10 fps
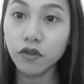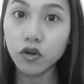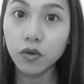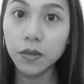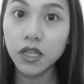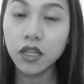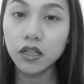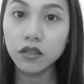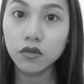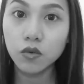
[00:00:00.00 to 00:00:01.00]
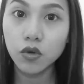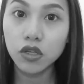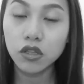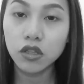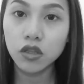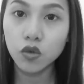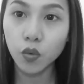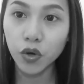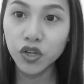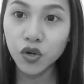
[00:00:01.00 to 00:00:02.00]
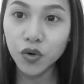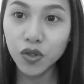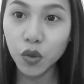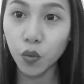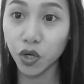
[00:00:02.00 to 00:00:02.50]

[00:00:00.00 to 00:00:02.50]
before ko binilat ng tuition